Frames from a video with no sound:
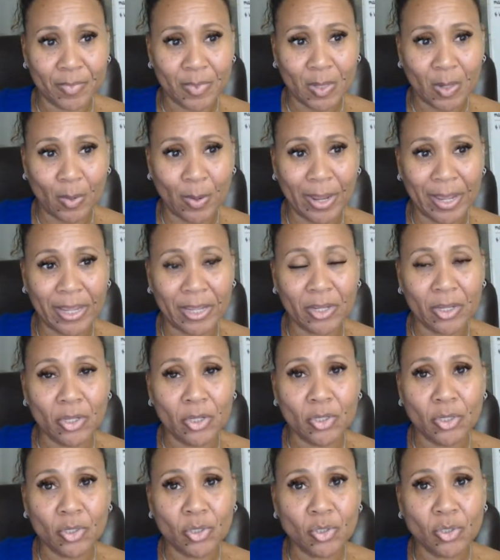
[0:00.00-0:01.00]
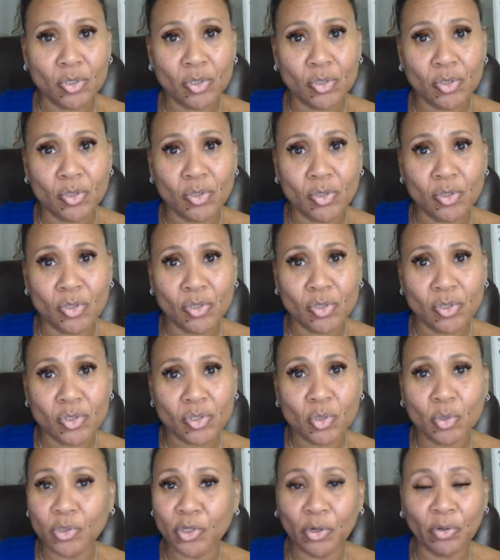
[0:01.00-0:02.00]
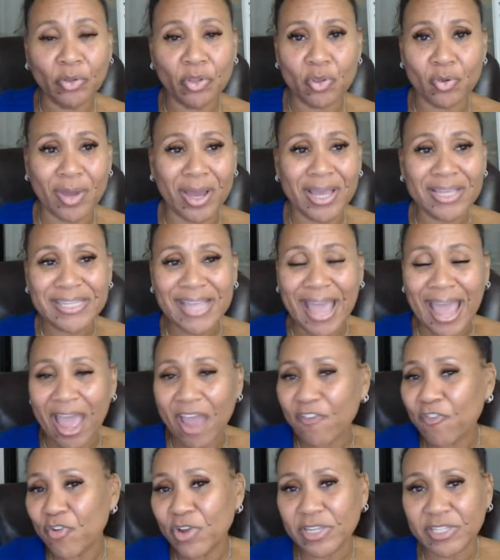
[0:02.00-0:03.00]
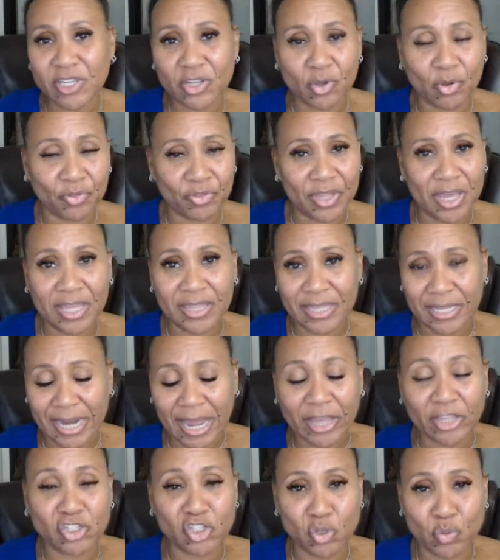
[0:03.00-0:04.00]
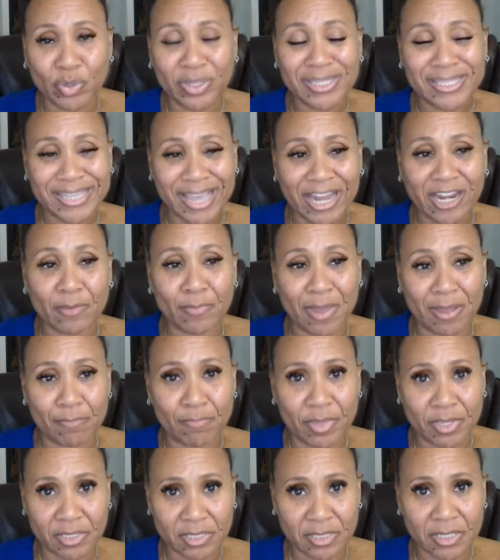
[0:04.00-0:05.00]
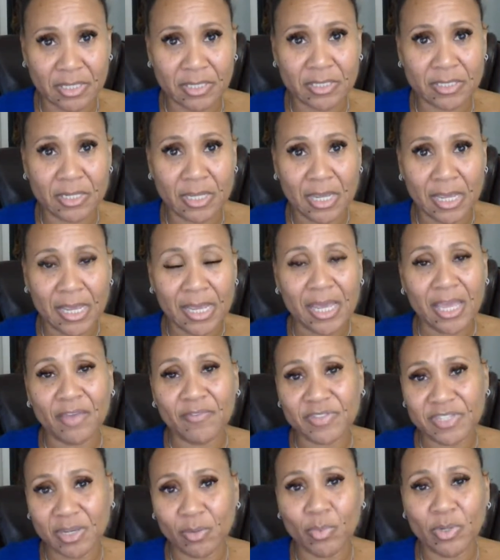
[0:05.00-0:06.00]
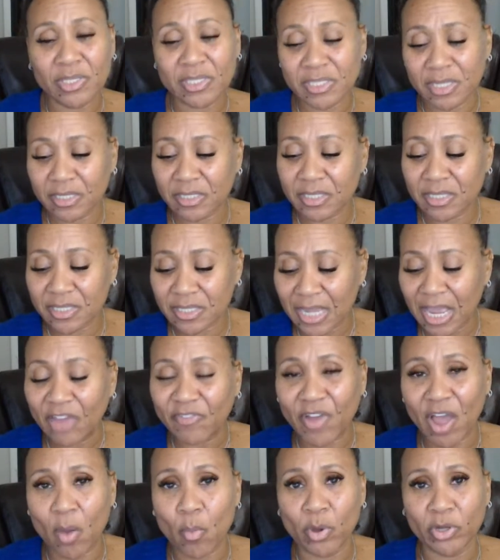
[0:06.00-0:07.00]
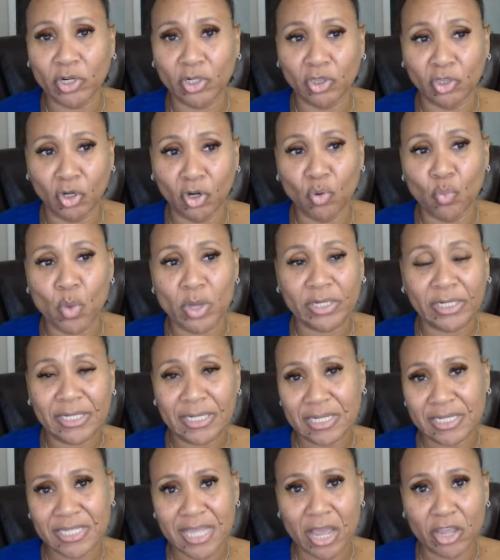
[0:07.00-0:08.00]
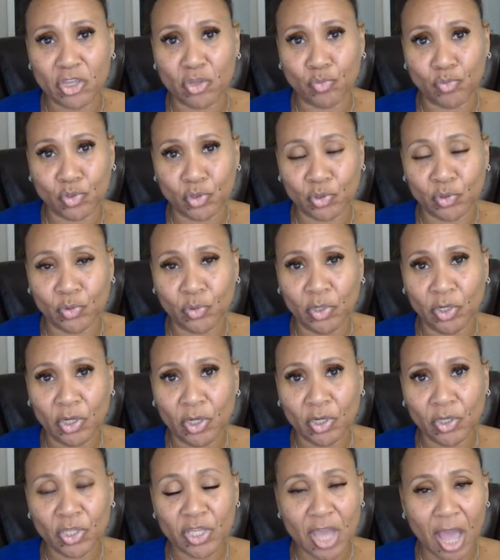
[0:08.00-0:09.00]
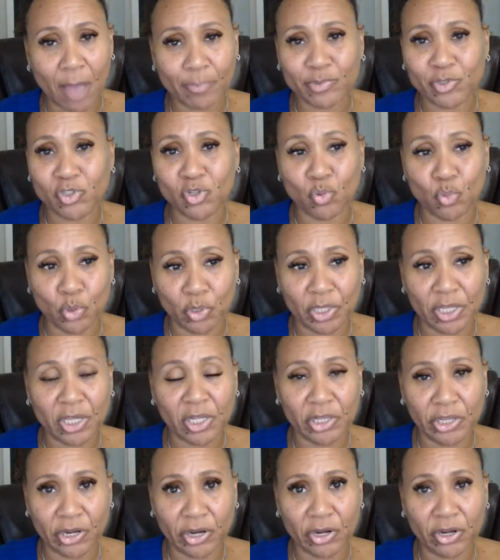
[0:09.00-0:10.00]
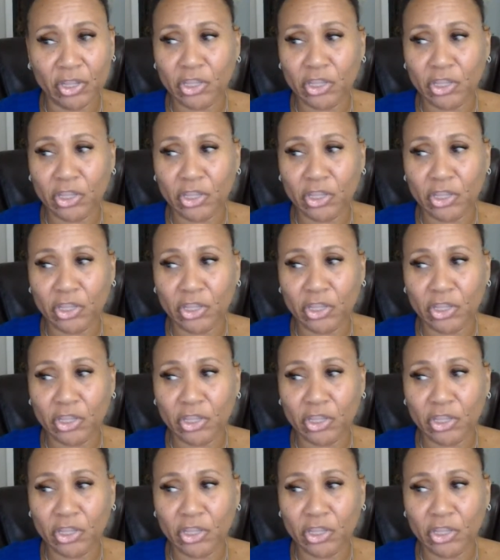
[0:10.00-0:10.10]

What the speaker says: All right. So literally, you guys, every single thing that I do inside of my business, if someone said, Steph, I want to learn what it is that you do, the options are really clear.